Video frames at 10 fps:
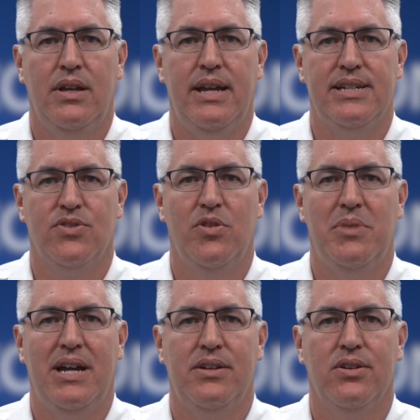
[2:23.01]
As a
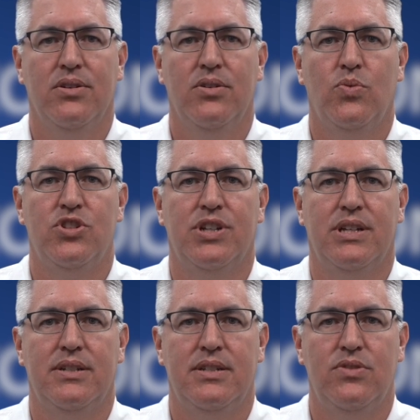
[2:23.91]
reminder, we should
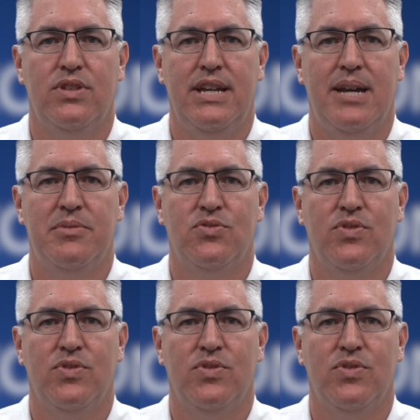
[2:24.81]
continue the habits